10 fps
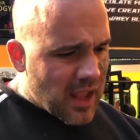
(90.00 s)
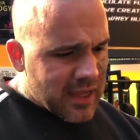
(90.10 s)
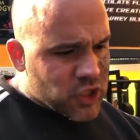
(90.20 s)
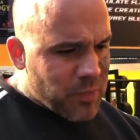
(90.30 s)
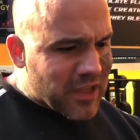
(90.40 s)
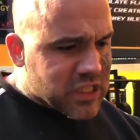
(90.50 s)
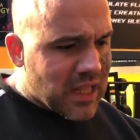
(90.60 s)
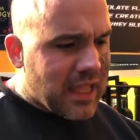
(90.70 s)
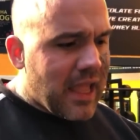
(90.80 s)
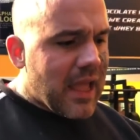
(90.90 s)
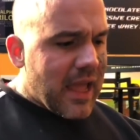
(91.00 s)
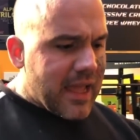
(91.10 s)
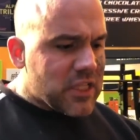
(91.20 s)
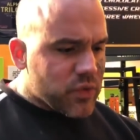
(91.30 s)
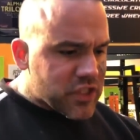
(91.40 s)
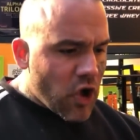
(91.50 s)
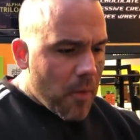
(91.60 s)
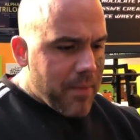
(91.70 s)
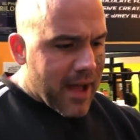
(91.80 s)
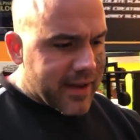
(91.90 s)
especially, into his
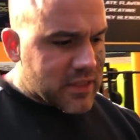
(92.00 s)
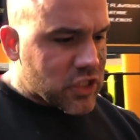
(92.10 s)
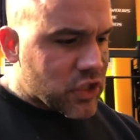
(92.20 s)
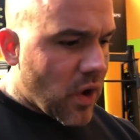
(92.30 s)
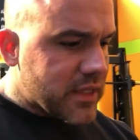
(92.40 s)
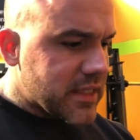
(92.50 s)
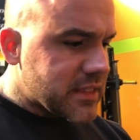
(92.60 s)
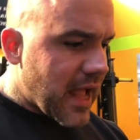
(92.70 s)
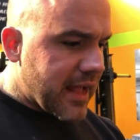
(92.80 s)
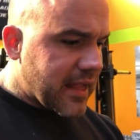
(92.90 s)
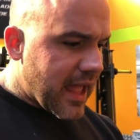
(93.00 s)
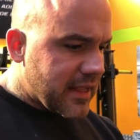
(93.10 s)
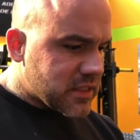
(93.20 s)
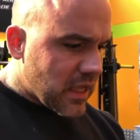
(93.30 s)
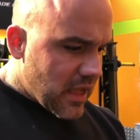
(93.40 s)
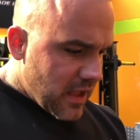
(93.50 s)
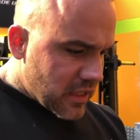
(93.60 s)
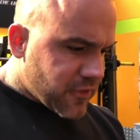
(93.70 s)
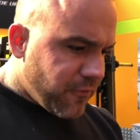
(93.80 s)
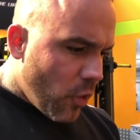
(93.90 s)
compound exercises and get his,
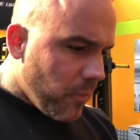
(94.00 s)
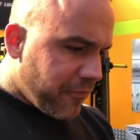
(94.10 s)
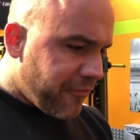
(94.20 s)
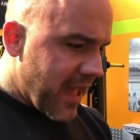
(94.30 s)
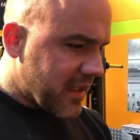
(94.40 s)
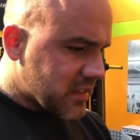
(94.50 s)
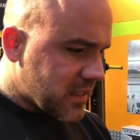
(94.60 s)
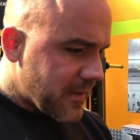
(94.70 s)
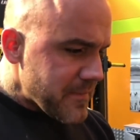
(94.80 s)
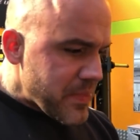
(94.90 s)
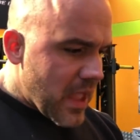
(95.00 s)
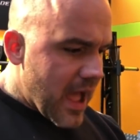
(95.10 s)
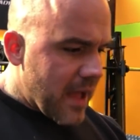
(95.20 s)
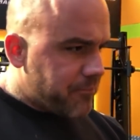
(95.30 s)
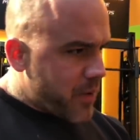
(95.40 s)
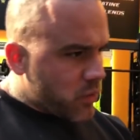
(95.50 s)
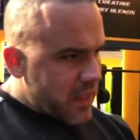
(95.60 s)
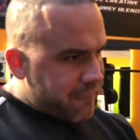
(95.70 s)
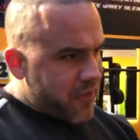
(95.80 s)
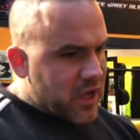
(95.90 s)
his form fixed and build
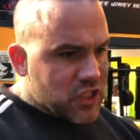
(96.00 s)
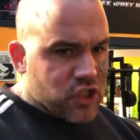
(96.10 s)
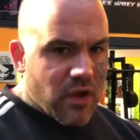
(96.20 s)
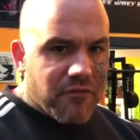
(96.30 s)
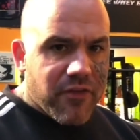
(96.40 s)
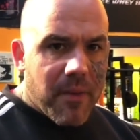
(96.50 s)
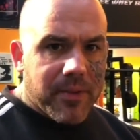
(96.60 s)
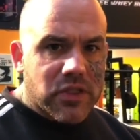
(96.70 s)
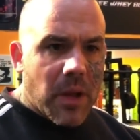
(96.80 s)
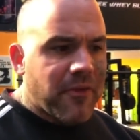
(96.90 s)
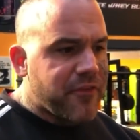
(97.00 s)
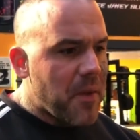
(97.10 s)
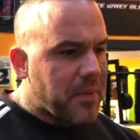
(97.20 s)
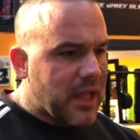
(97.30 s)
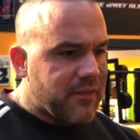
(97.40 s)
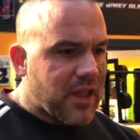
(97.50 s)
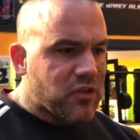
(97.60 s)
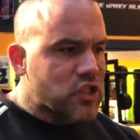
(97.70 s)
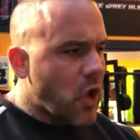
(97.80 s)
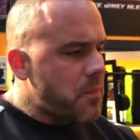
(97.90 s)
that fucking strength up because I'm a firm believer there
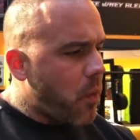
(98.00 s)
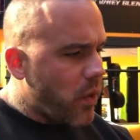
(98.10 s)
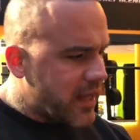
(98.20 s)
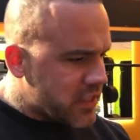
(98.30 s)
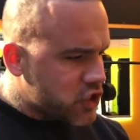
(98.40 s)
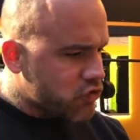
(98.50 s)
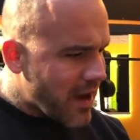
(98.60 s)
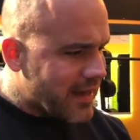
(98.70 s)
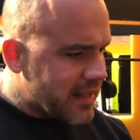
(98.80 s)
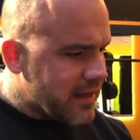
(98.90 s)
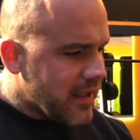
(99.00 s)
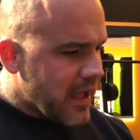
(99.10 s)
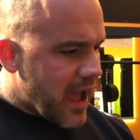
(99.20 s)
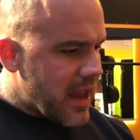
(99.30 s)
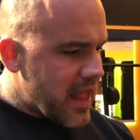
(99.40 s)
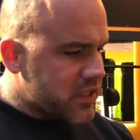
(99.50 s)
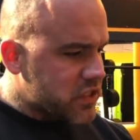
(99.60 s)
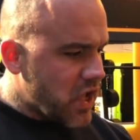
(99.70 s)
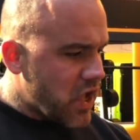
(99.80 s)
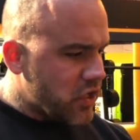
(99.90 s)
is no point in training
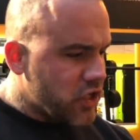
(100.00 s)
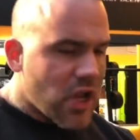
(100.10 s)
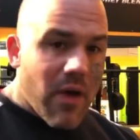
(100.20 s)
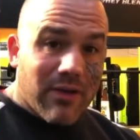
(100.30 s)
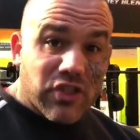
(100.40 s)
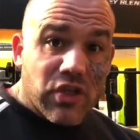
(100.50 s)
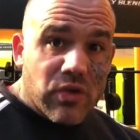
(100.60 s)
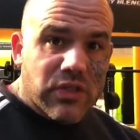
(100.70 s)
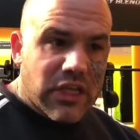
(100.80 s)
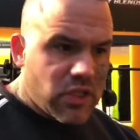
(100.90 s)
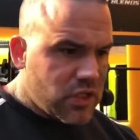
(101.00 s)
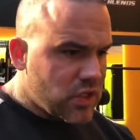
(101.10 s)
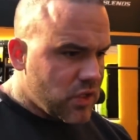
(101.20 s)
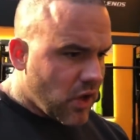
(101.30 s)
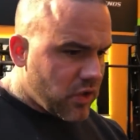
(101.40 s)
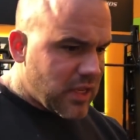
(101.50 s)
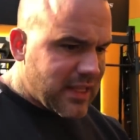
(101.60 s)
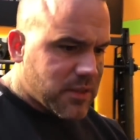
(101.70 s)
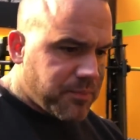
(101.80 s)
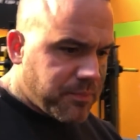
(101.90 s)
unless uh, you know how to use it. You, you, know, you
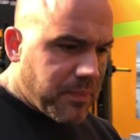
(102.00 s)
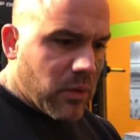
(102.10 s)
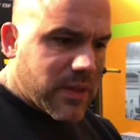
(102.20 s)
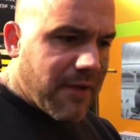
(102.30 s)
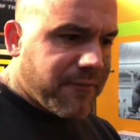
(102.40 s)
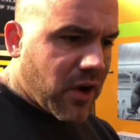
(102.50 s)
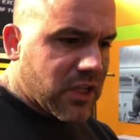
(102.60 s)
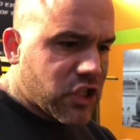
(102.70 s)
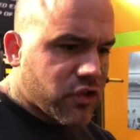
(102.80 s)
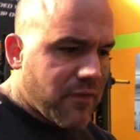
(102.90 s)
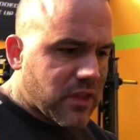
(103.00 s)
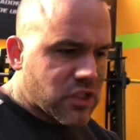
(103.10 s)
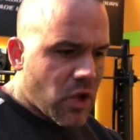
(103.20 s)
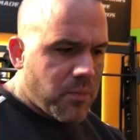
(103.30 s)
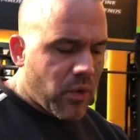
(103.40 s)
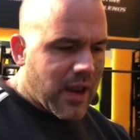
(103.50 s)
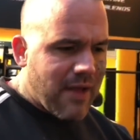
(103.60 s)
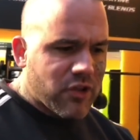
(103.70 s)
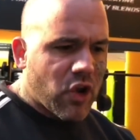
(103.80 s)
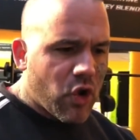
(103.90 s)
need to build that fucking strength. There's no point in
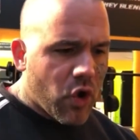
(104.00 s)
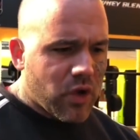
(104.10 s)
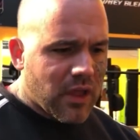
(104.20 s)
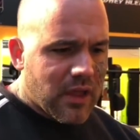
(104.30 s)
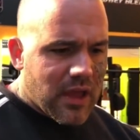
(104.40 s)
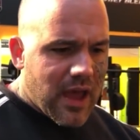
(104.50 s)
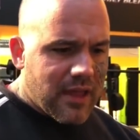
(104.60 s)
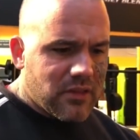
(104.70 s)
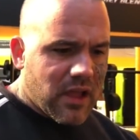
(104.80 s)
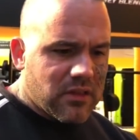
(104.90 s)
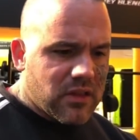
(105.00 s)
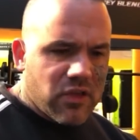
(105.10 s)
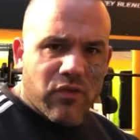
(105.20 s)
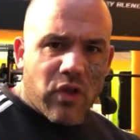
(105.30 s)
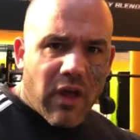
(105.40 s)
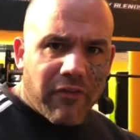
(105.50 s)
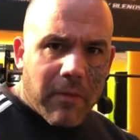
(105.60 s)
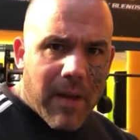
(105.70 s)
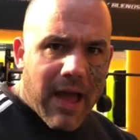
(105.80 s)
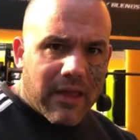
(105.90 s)
having a look and, and you've got nothing
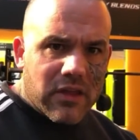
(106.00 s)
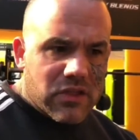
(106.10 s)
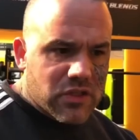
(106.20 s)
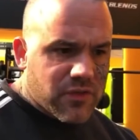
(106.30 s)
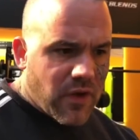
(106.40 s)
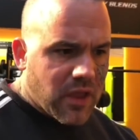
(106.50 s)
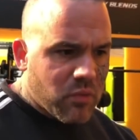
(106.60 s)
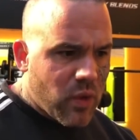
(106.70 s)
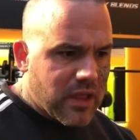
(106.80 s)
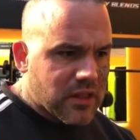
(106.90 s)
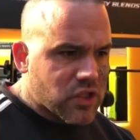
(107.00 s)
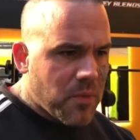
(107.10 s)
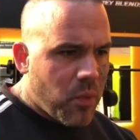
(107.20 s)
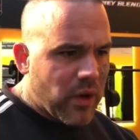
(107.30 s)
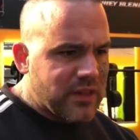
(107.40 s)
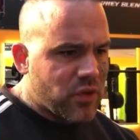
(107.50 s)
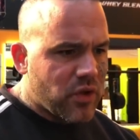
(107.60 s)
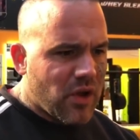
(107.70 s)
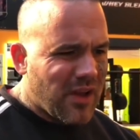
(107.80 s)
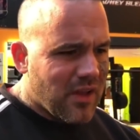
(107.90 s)
about you. You're just fucking weak. There's no point in
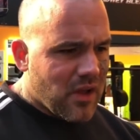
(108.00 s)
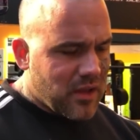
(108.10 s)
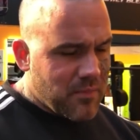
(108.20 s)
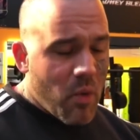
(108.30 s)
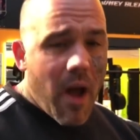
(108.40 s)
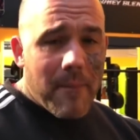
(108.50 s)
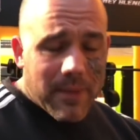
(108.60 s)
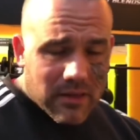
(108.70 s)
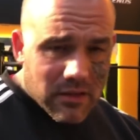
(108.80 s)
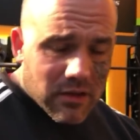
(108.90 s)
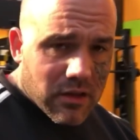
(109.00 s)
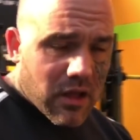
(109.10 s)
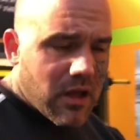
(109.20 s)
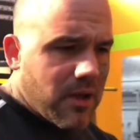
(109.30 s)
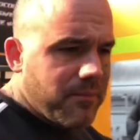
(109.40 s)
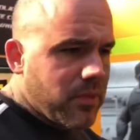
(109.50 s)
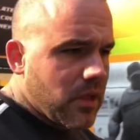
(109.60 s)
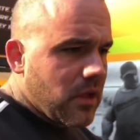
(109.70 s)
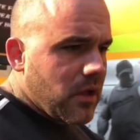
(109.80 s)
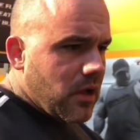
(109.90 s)
doing a, in my opinion, um,
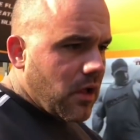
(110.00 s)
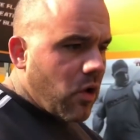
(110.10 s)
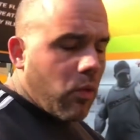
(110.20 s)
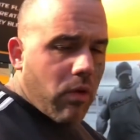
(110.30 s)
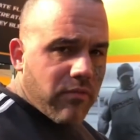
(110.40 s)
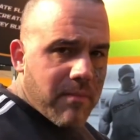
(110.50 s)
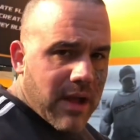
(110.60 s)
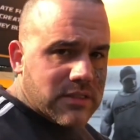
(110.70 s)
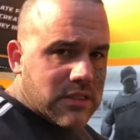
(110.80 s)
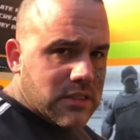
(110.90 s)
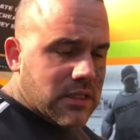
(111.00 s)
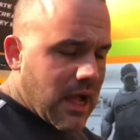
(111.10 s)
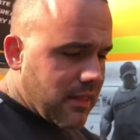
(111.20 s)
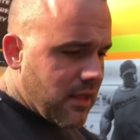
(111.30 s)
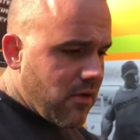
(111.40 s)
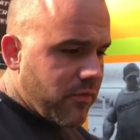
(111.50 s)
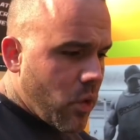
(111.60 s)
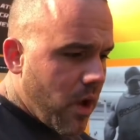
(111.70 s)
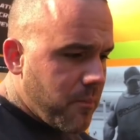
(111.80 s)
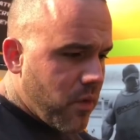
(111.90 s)
a lot of one rep maxes out there are
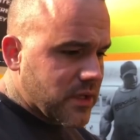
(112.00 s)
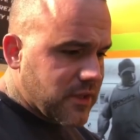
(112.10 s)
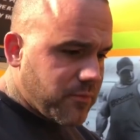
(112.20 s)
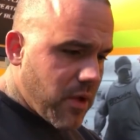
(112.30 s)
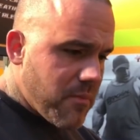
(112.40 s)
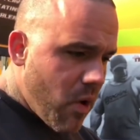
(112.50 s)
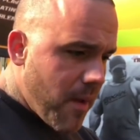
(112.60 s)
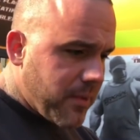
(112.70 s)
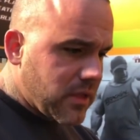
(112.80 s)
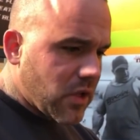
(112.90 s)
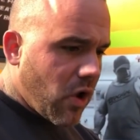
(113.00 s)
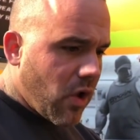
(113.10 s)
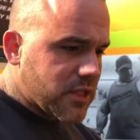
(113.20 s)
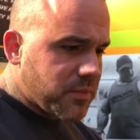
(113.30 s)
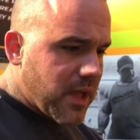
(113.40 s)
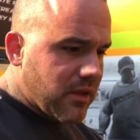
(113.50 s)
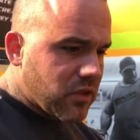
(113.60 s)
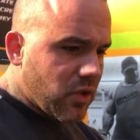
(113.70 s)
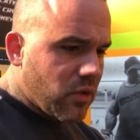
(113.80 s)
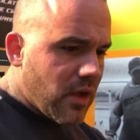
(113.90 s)
quite impressive, but in my opinion, I like to be able to
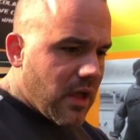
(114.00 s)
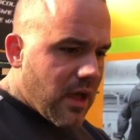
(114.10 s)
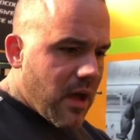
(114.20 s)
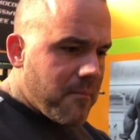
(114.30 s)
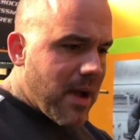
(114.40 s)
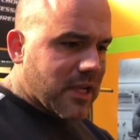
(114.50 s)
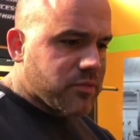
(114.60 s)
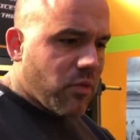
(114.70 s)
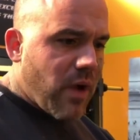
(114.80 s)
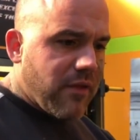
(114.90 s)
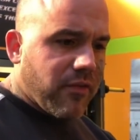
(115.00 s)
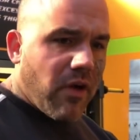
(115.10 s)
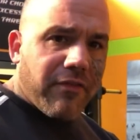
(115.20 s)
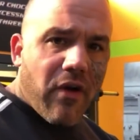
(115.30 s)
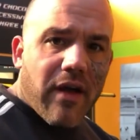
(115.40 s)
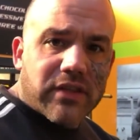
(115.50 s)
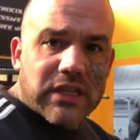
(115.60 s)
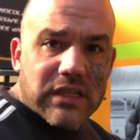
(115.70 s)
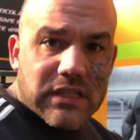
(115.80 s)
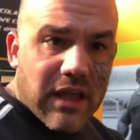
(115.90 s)
do a maximum weight for like five,
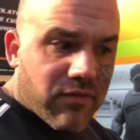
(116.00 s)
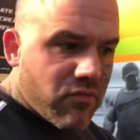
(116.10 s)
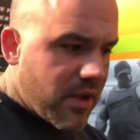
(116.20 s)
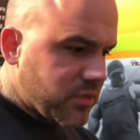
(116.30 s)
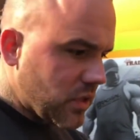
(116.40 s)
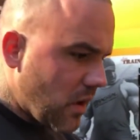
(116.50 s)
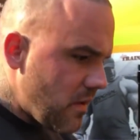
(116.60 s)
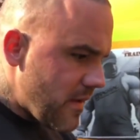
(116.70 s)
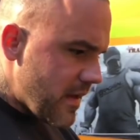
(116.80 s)
six, seven reps, you know?